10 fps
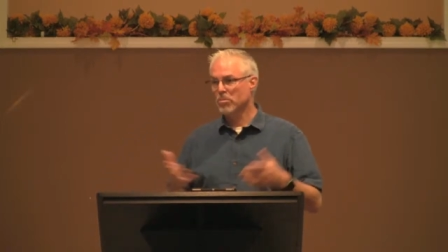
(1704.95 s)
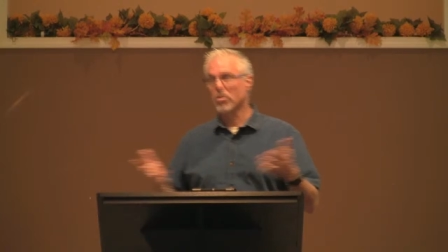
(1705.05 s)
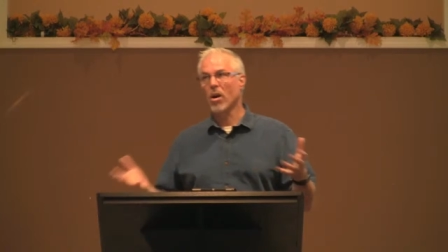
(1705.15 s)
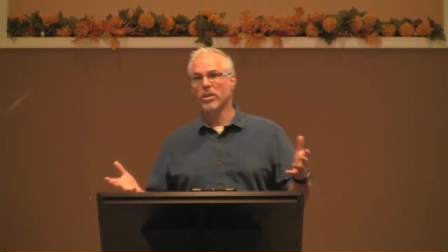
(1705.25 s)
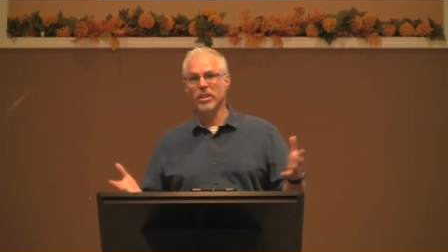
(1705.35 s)

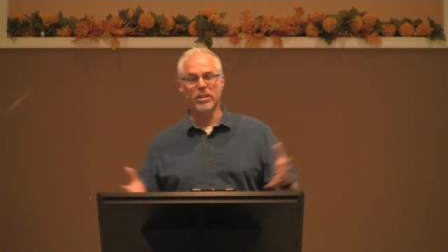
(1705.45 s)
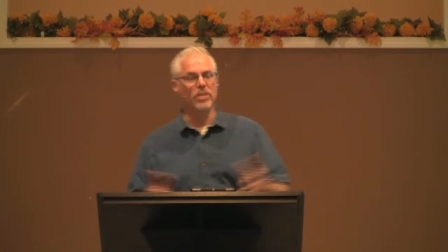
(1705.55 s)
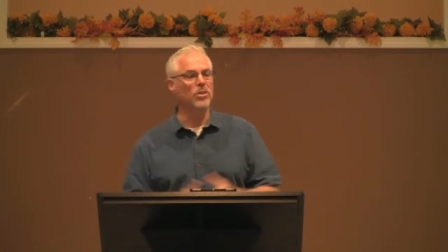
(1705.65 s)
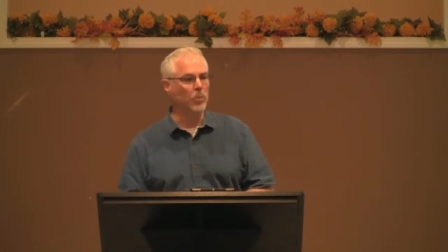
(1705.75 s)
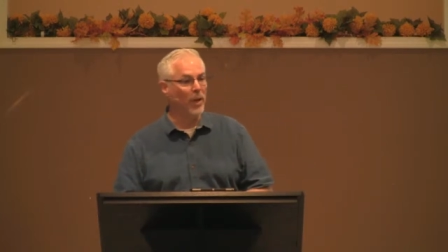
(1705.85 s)

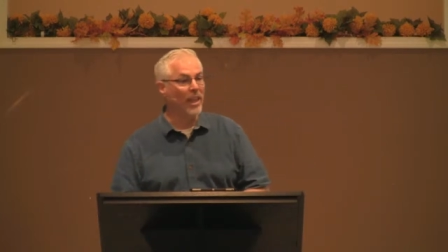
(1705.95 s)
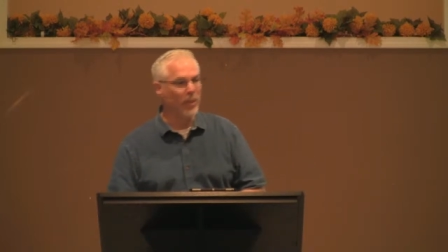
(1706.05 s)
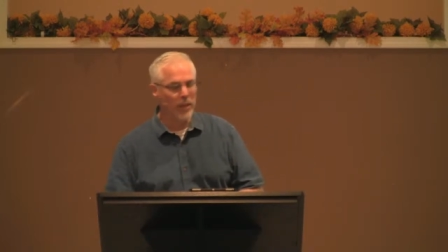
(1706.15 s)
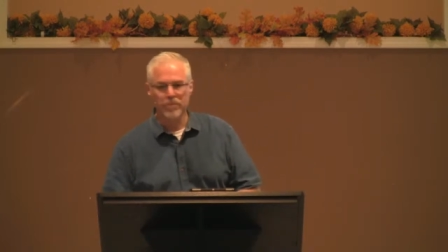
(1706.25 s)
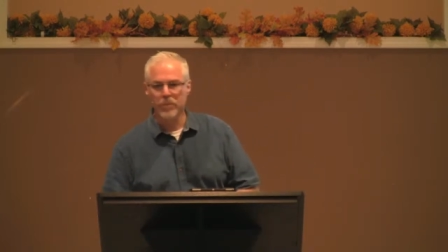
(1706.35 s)
partied with,
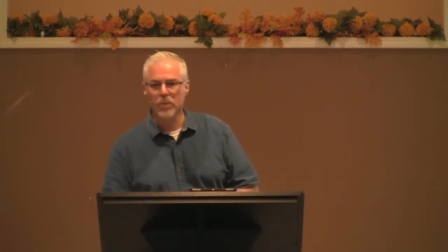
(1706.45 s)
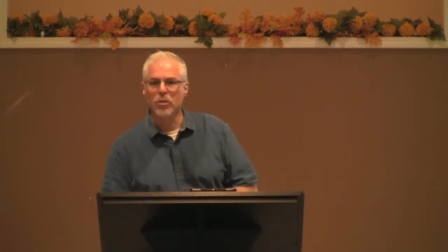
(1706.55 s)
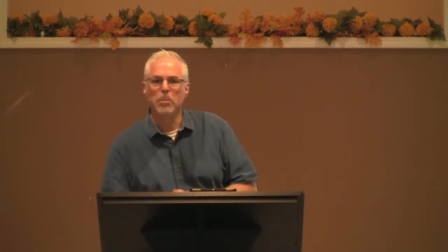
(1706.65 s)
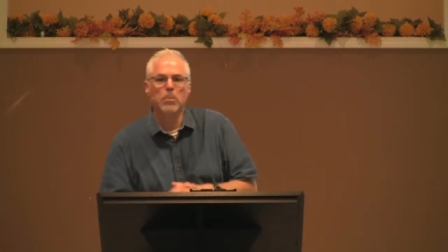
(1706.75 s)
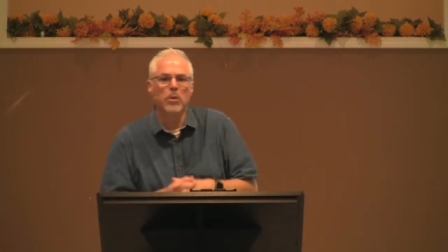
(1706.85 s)
it's
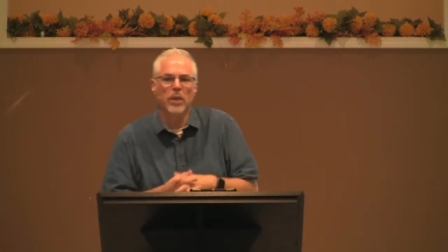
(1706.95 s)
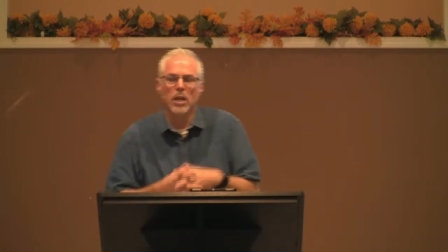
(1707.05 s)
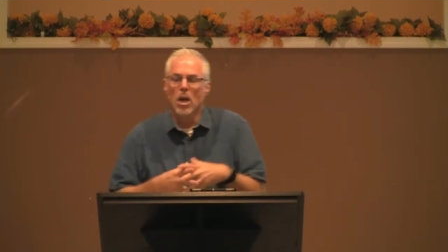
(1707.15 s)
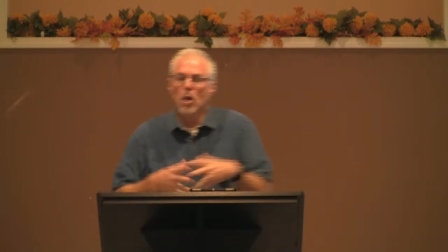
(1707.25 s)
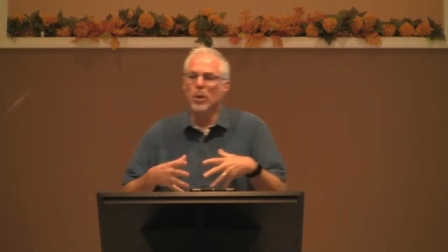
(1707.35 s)
the people
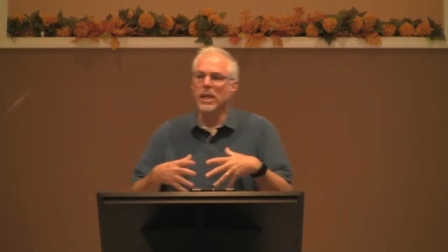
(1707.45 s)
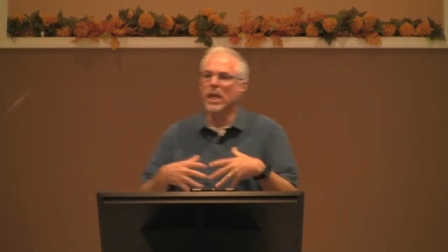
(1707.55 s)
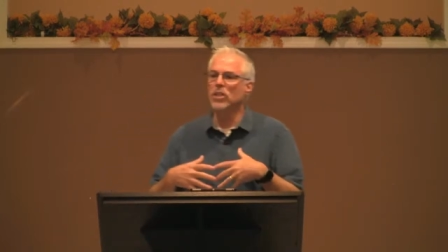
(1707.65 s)
that we